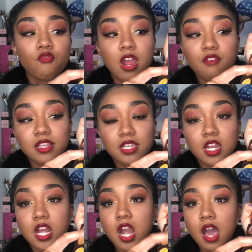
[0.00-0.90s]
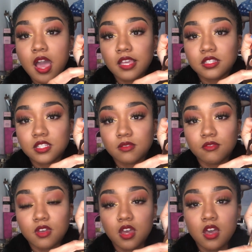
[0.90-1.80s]
Ray Ray did a nice
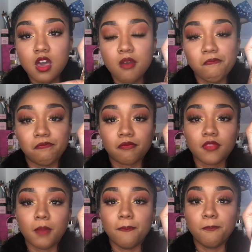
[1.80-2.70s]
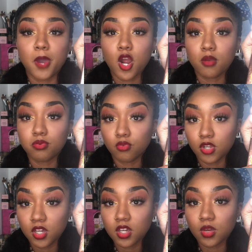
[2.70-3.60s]
purple
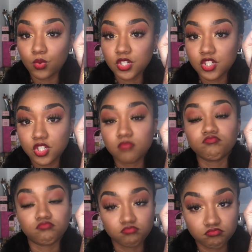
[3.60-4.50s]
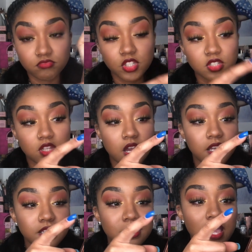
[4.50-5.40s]
look, which looks
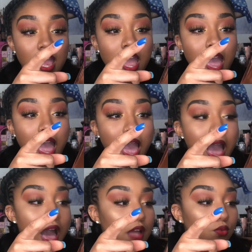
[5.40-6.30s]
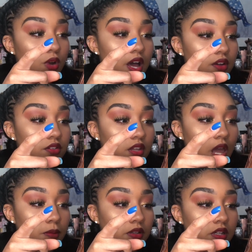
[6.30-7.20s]
nice. And what else
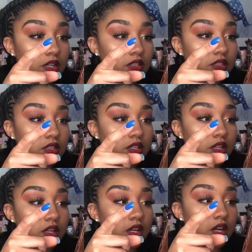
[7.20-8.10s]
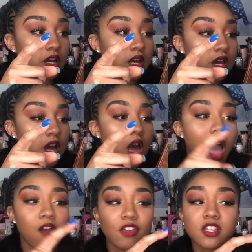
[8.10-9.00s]
came up nice?
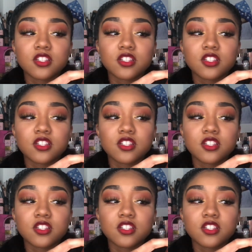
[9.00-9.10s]
I think